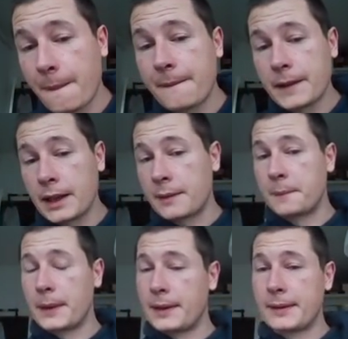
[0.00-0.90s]
yeah,
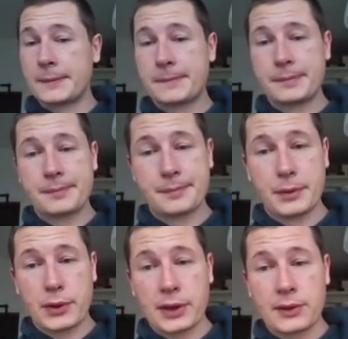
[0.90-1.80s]
uh,
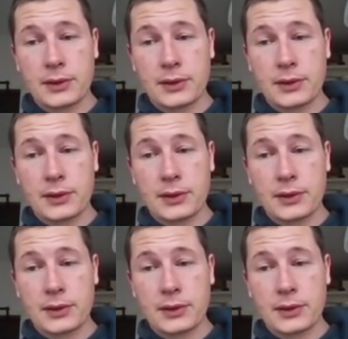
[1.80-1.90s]
you can